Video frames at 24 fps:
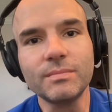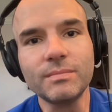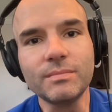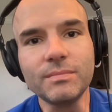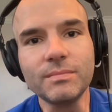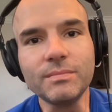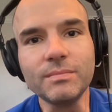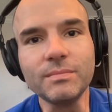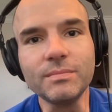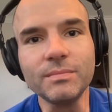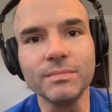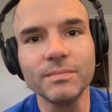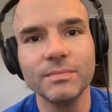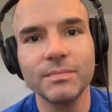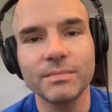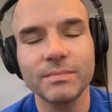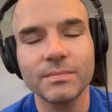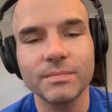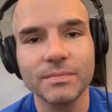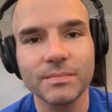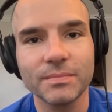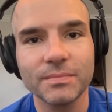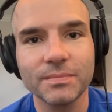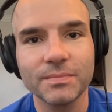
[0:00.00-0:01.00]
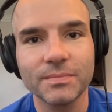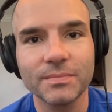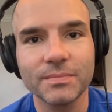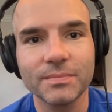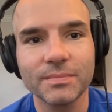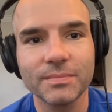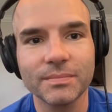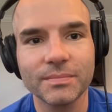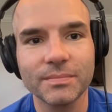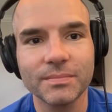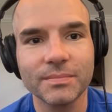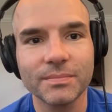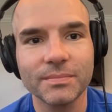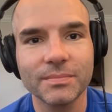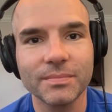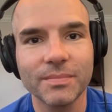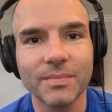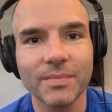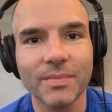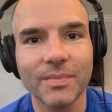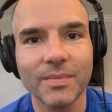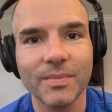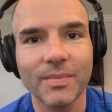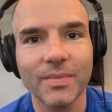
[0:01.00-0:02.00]

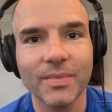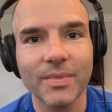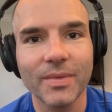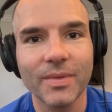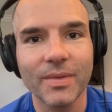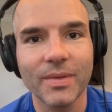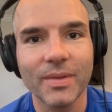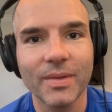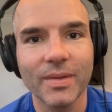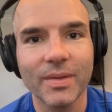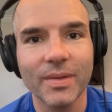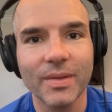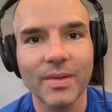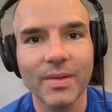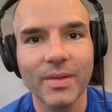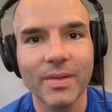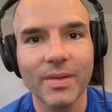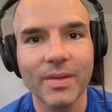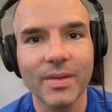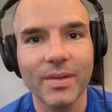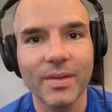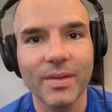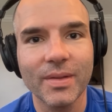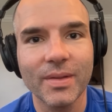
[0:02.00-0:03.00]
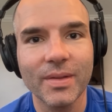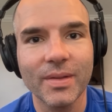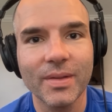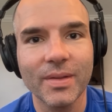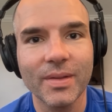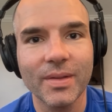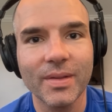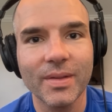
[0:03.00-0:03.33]
(silent)